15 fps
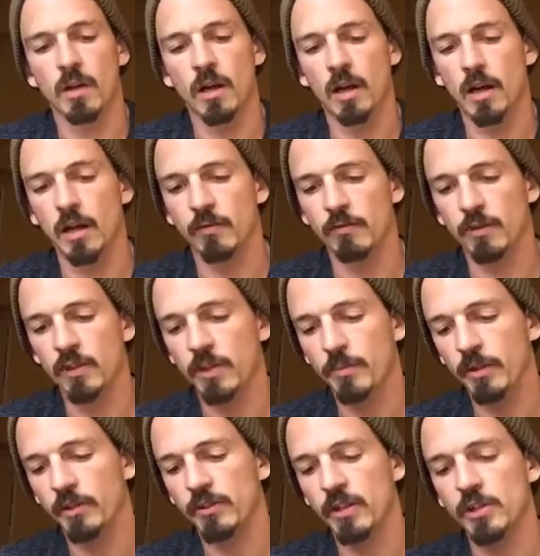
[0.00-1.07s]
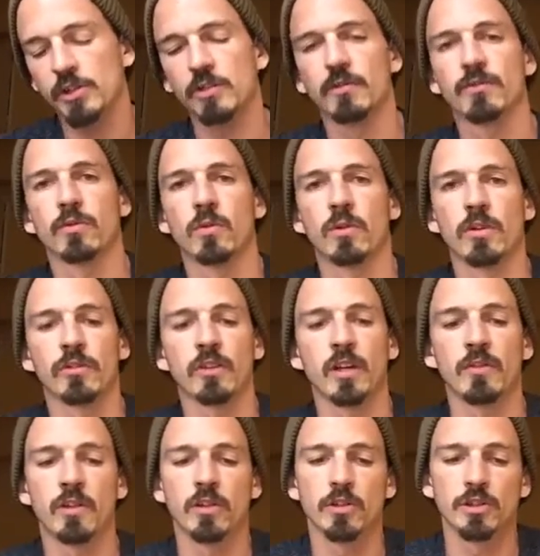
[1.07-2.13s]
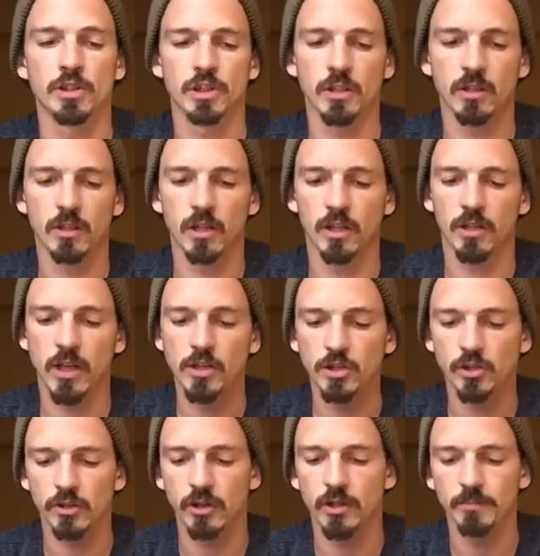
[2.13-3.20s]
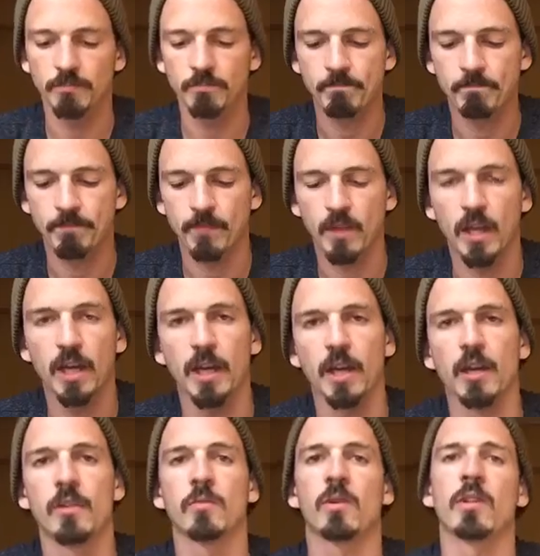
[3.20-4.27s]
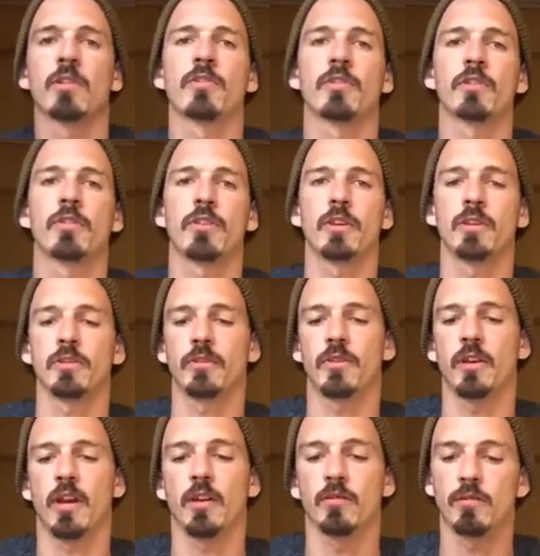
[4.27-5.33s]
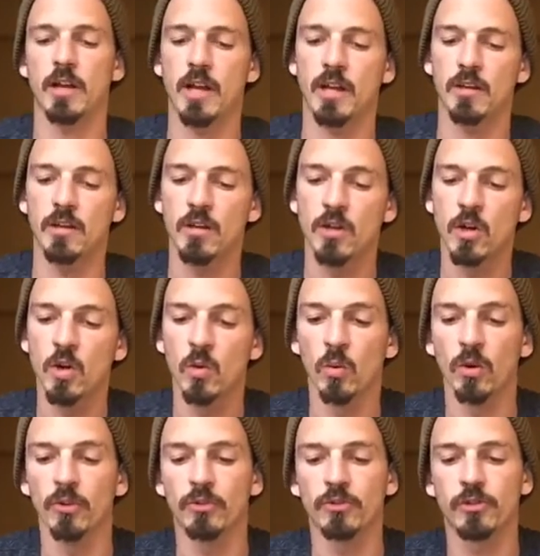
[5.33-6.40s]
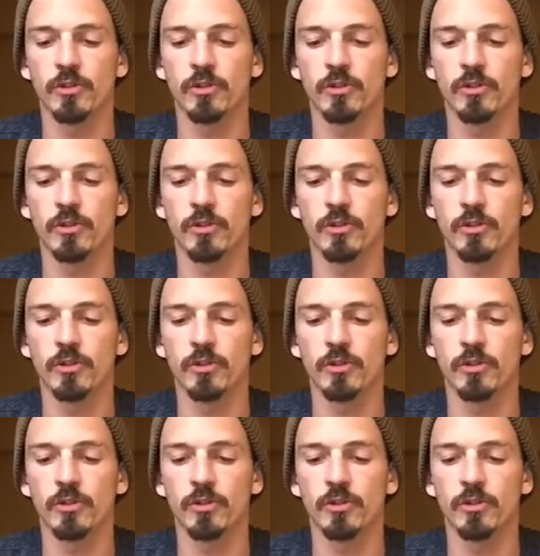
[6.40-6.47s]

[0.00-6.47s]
rehabilitation for this kind of injury. And one of the first things that I read was